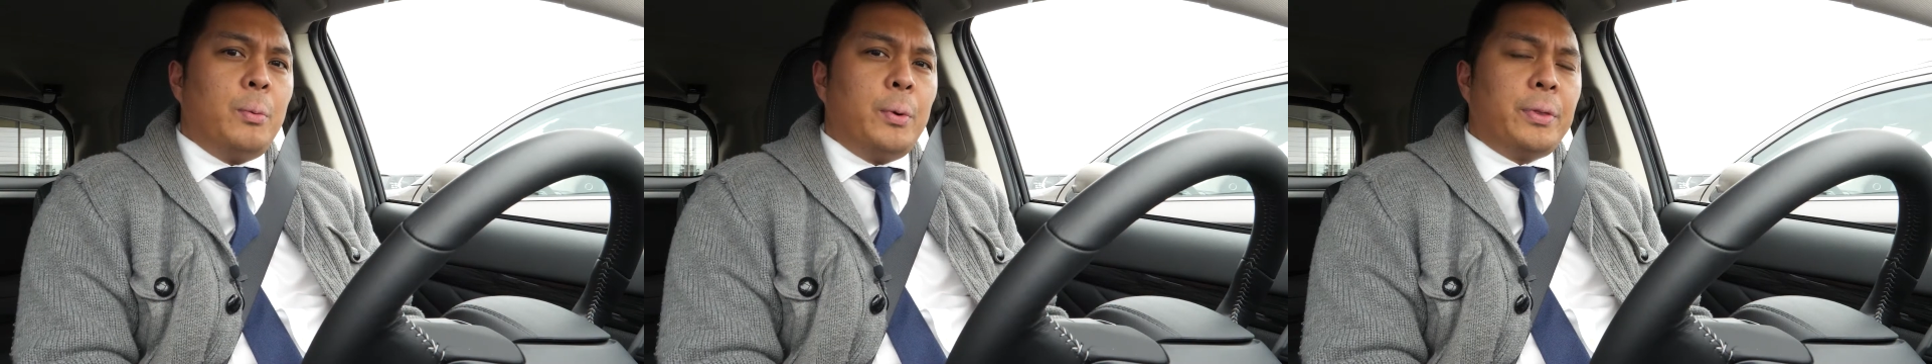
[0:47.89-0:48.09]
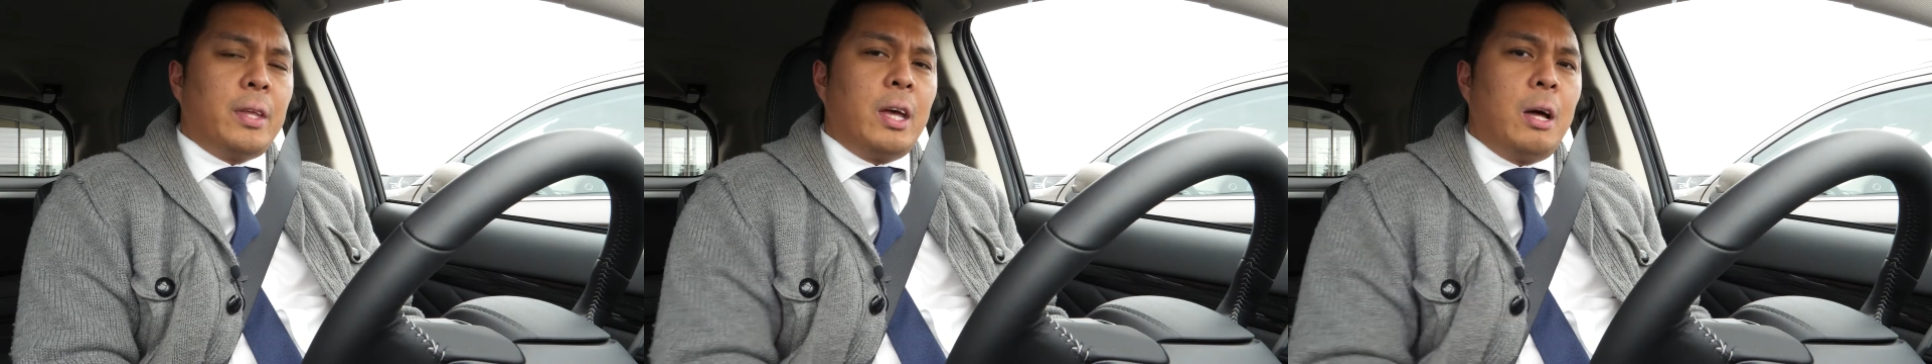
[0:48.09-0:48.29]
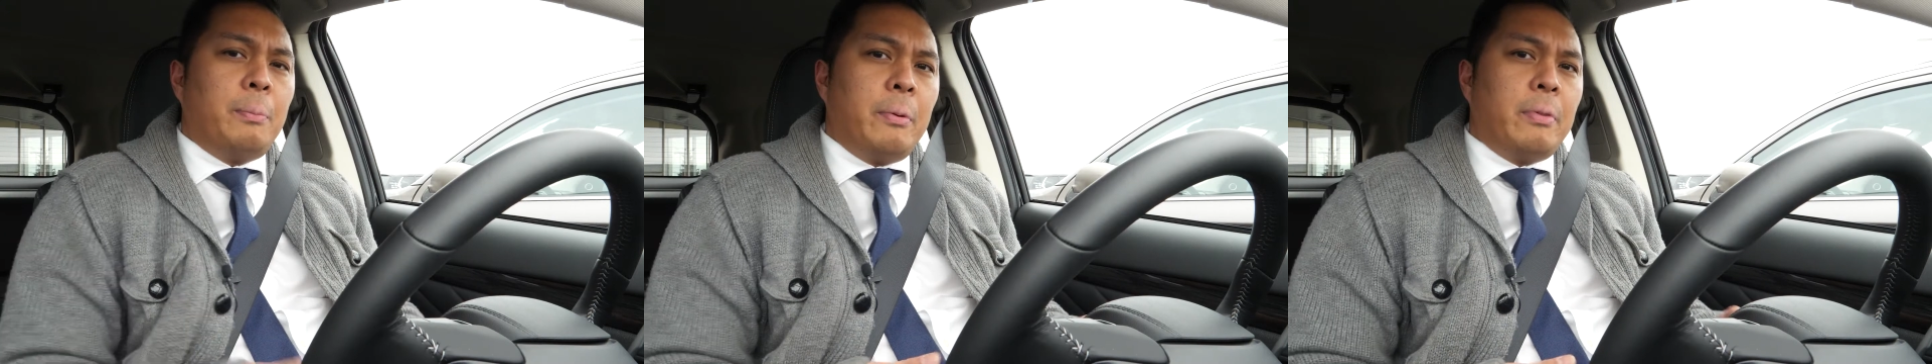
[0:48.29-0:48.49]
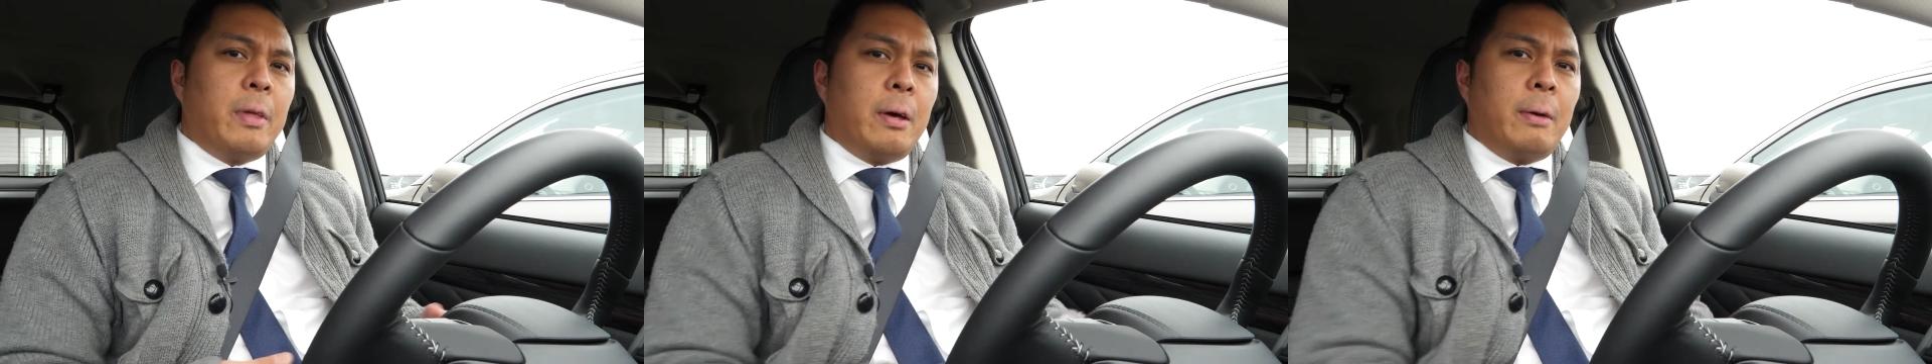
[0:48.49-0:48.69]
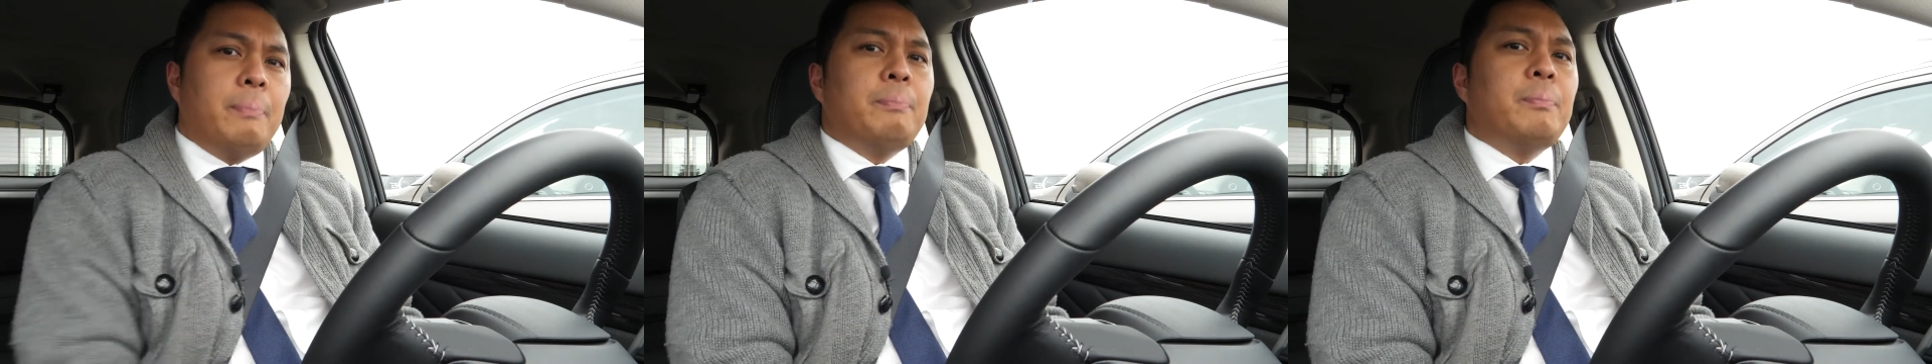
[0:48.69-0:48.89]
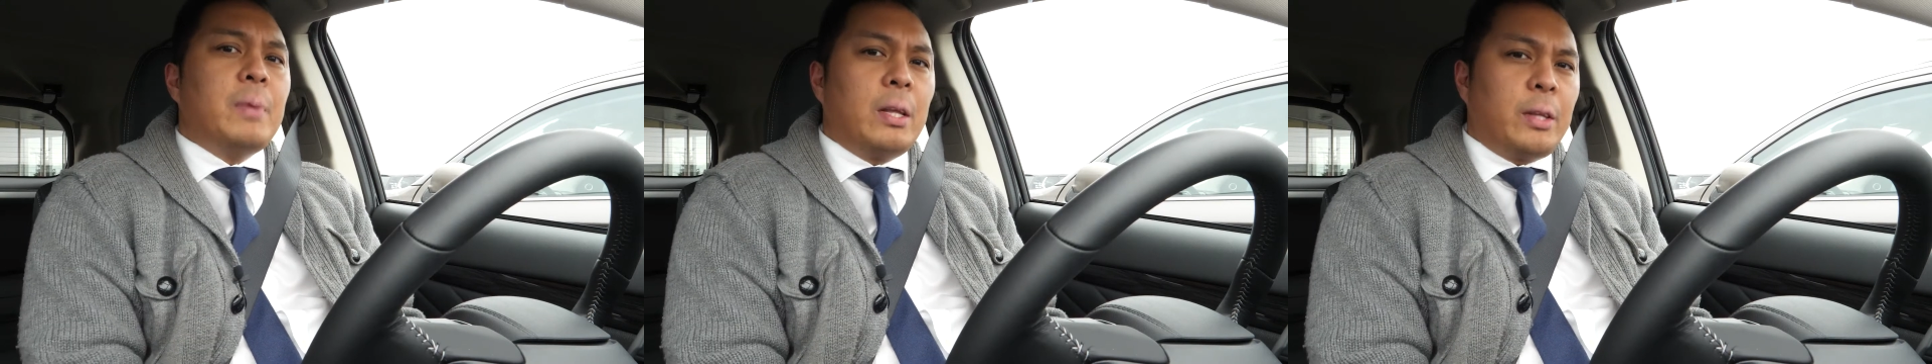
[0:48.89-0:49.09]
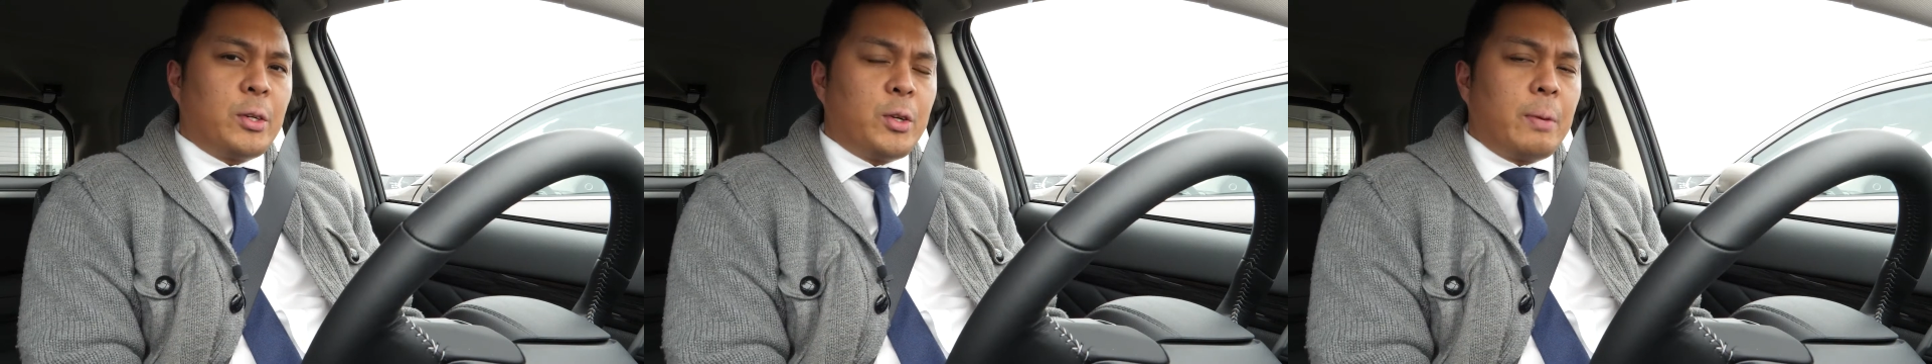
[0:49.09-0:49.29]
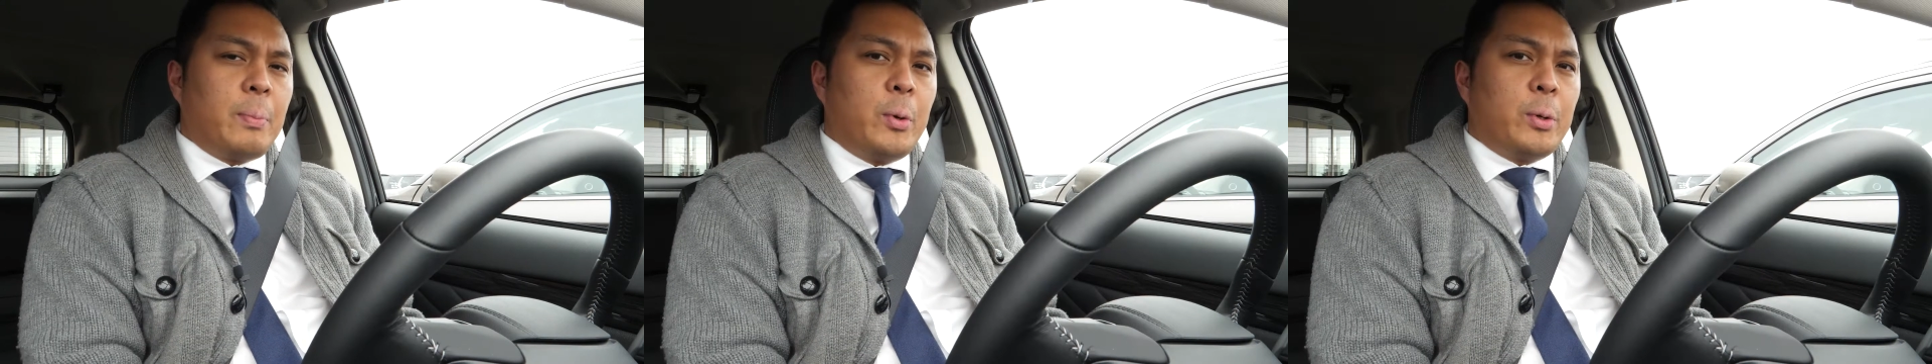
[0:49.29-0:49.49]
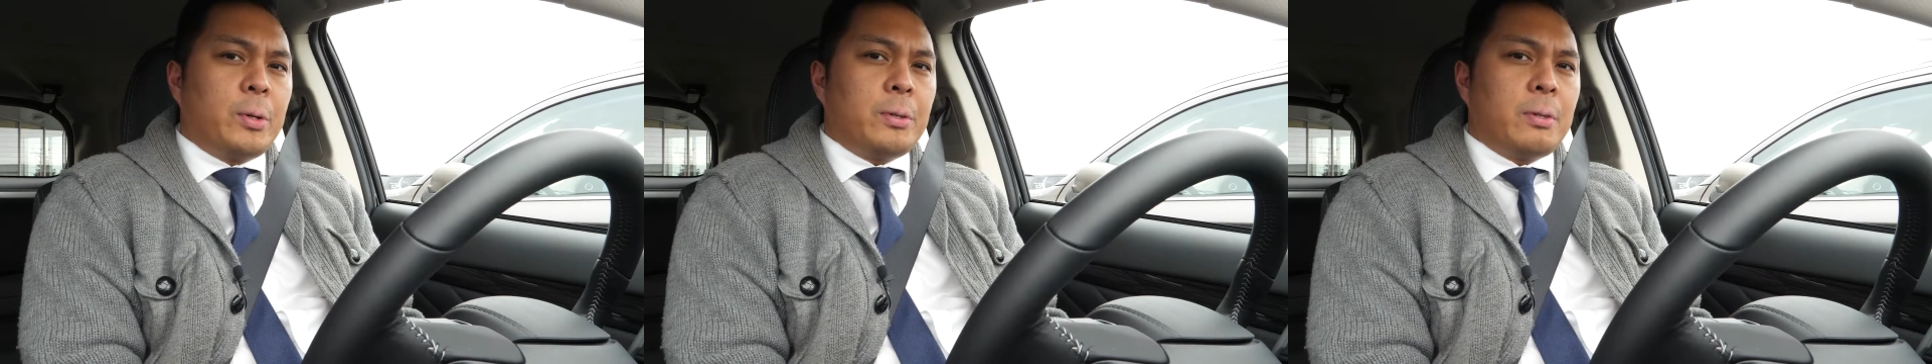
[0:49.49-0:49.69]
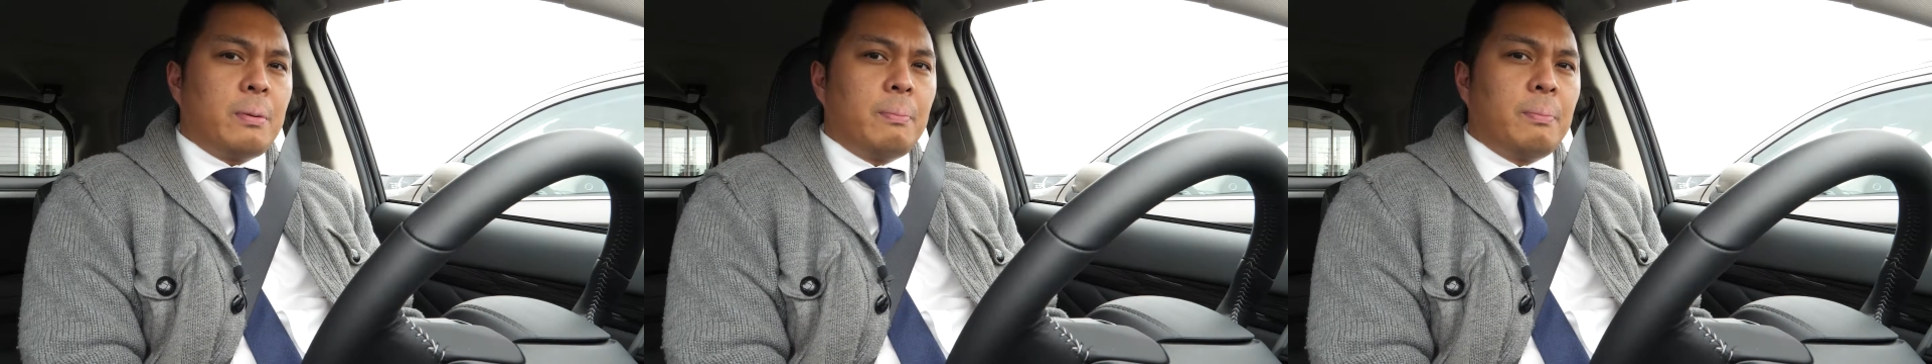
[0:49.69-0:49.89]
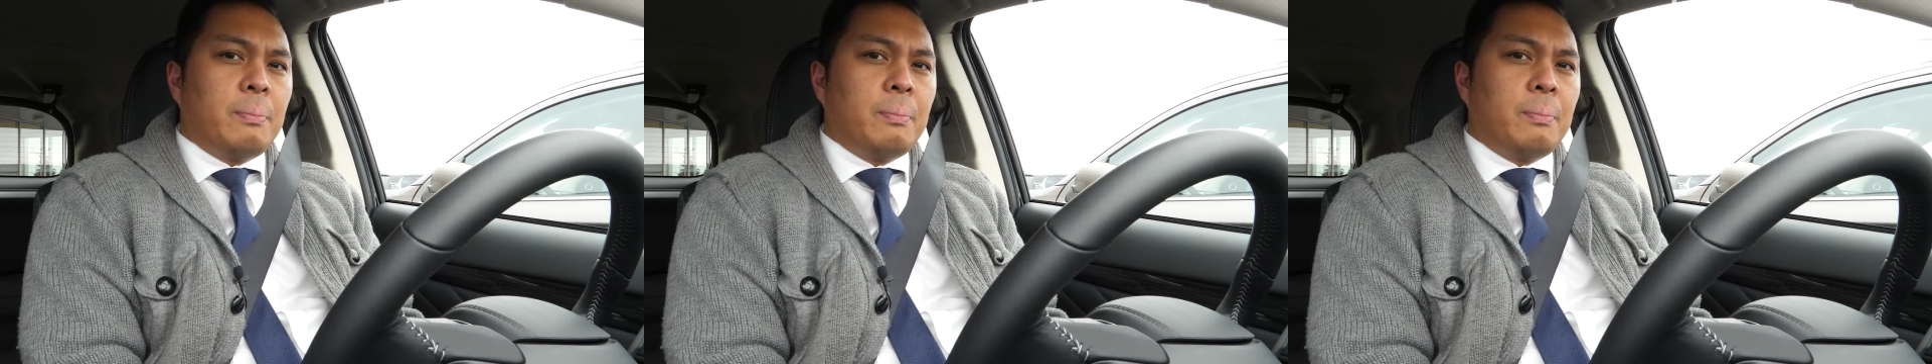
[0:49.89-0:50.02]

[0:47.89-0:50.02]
with the help of the electric motors.